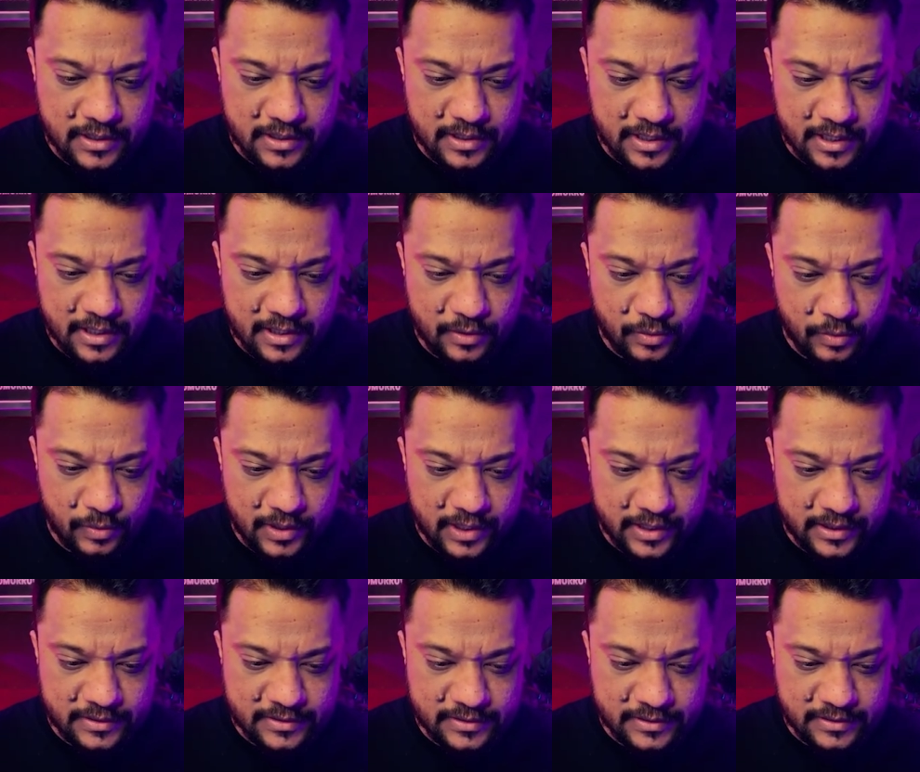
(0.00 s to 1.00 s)
Now
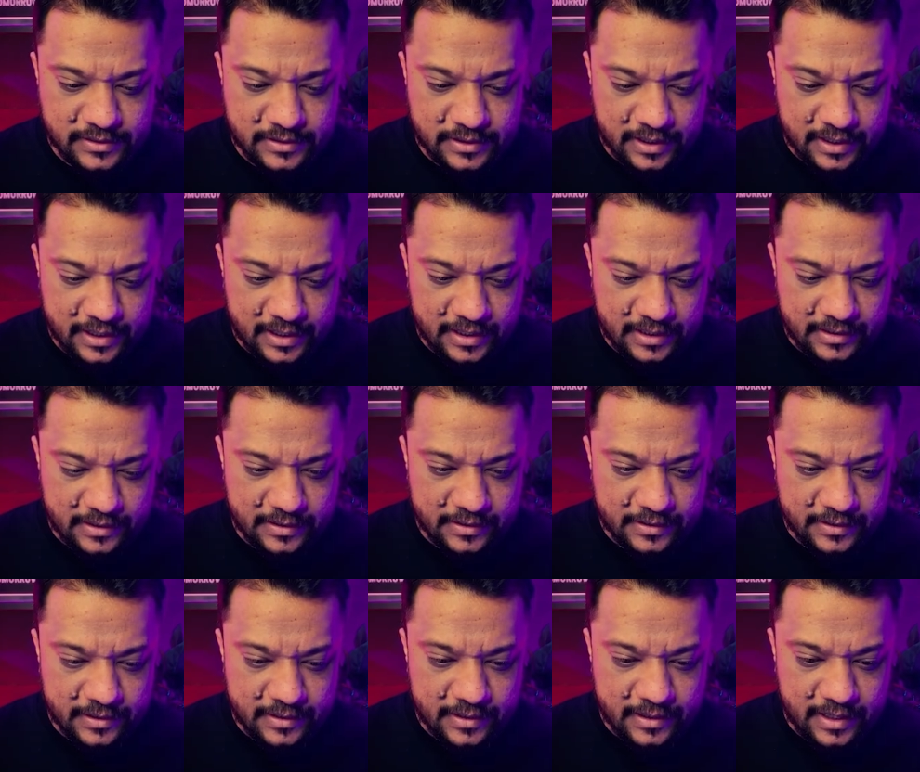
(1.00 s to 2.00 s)
let's hit
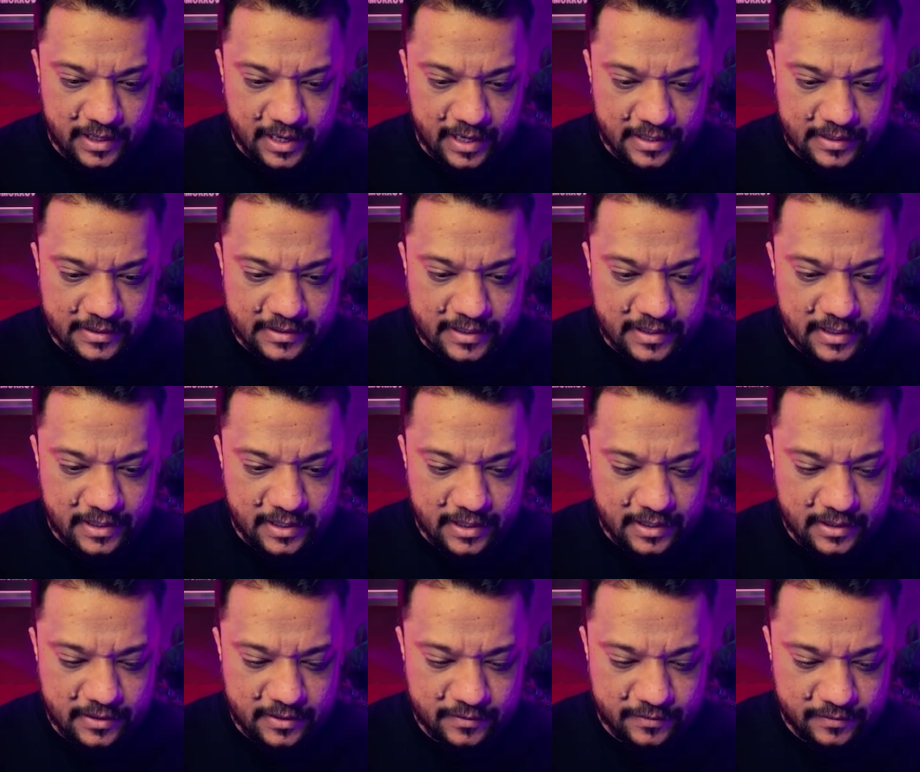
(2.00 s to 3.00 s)
and
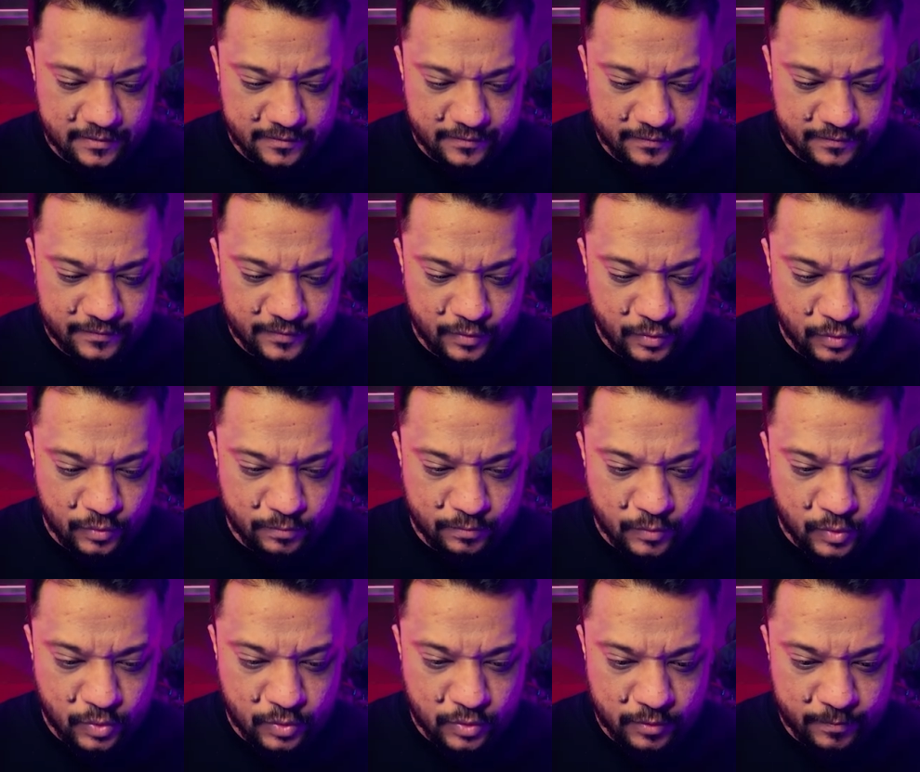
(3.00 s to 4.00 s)
create few
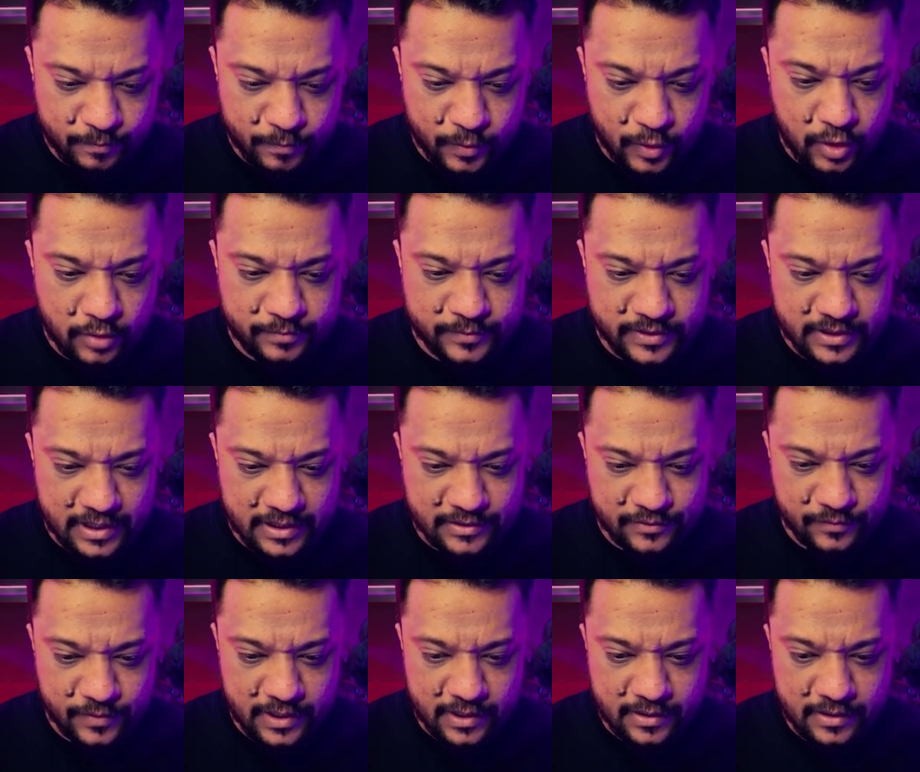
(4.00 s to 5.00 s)
more props as
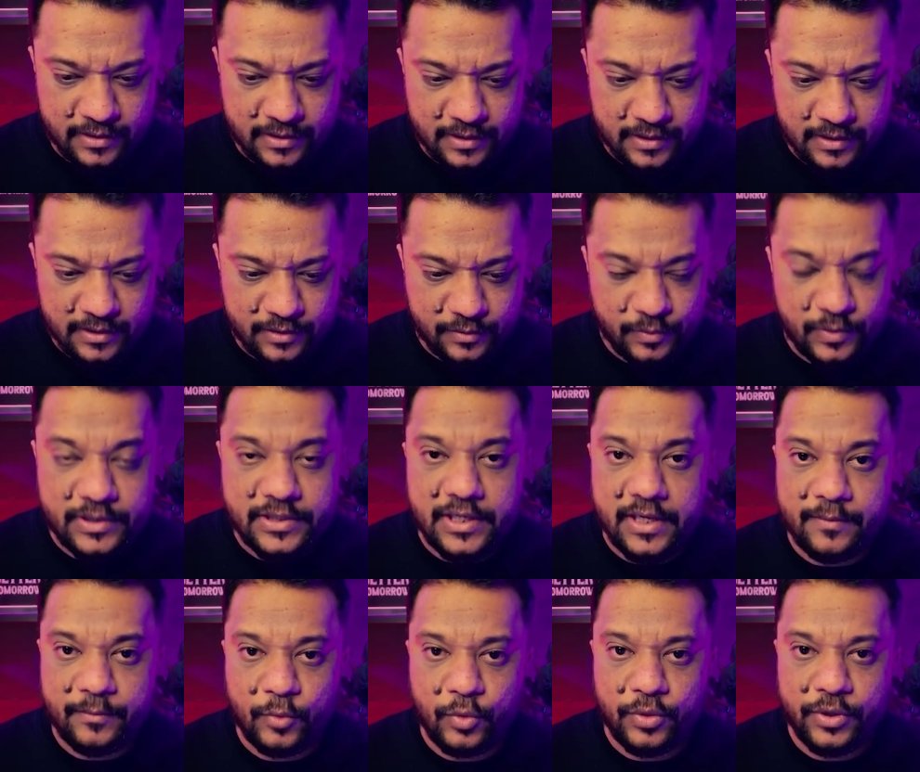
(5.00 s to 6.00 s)
well, which
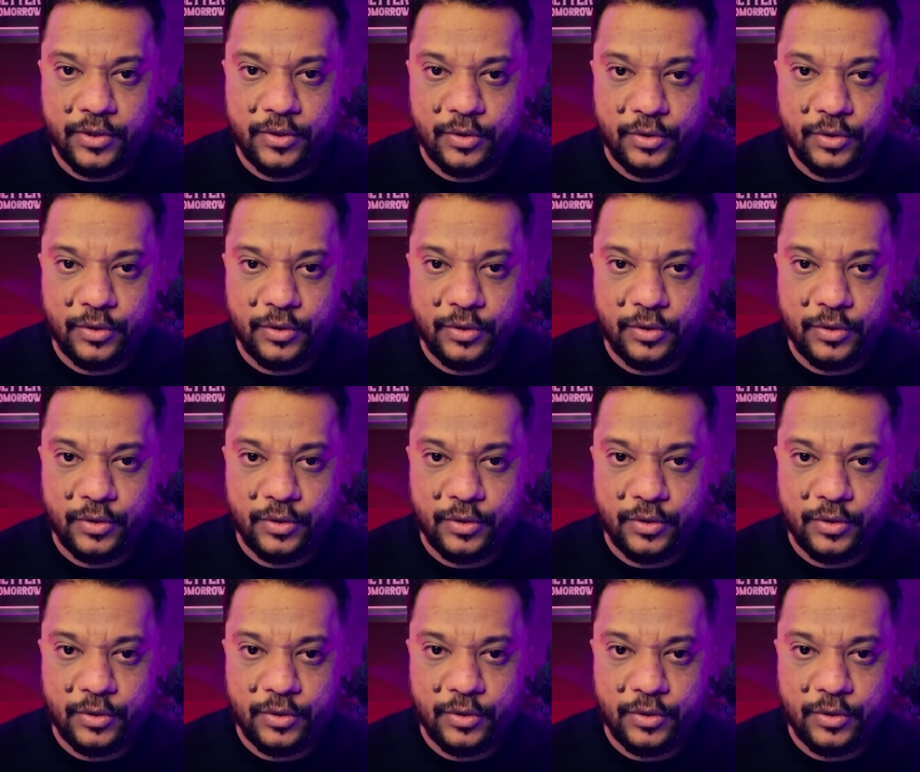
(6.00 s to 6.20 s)
I'm going